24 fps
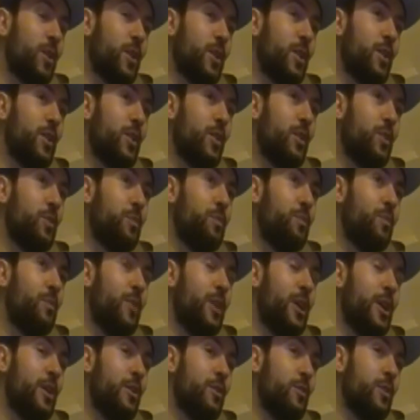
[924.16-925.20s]
one of the
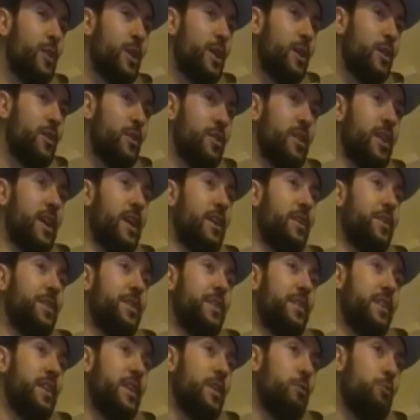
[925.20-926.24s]
his videos now
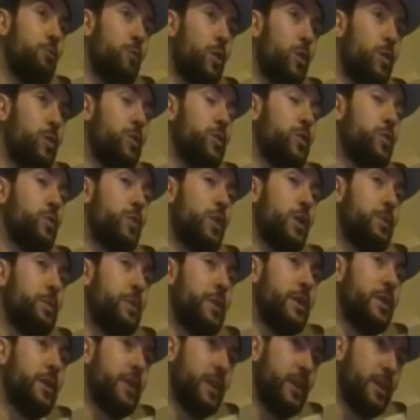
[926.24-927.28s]
is the road to one
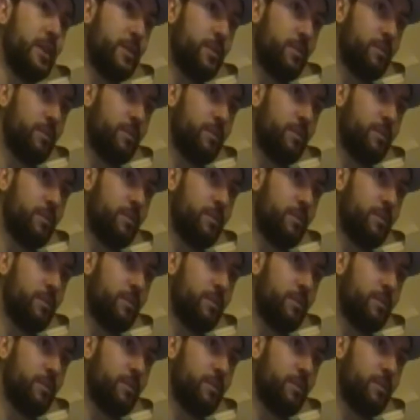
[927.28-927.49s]
million.